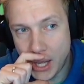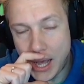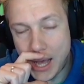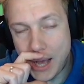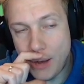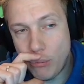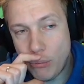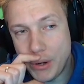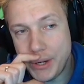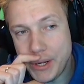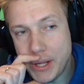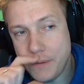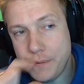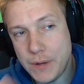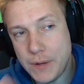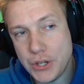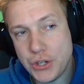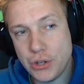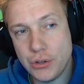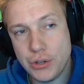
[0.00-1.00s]
I wonder if
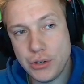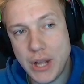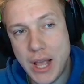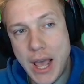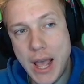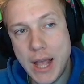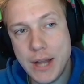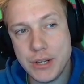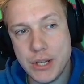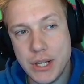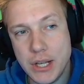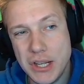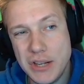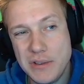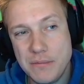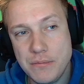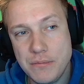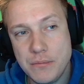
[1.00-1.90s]
I should add in